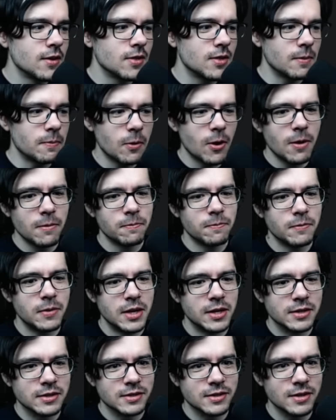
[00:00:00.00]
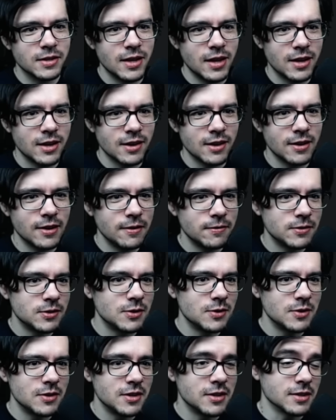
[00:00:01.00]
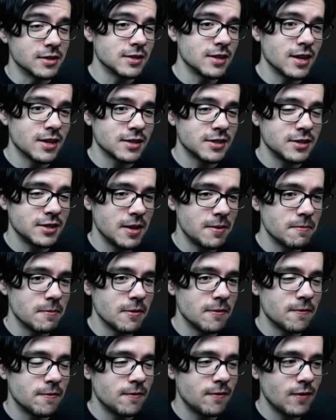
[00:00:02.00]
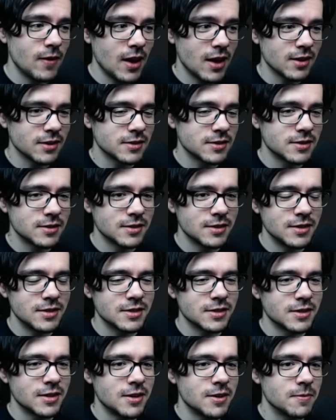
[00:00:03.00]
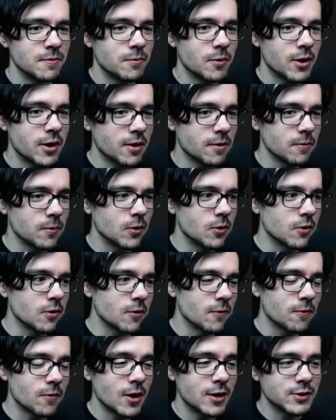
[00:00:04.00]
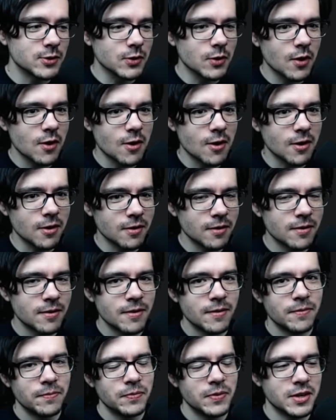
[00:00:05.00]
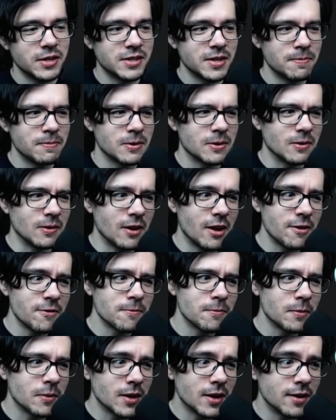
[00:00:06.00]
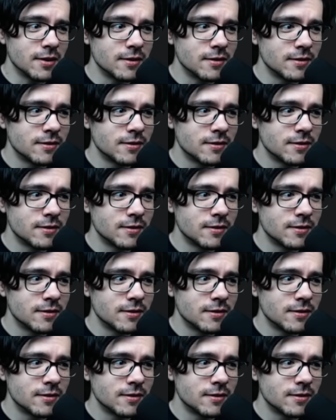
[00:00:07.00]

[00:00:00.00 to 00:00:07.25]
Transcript: The problem is that it gives you the exact same effect as Unbreakable or Fragile Heart, except they're Lifeblood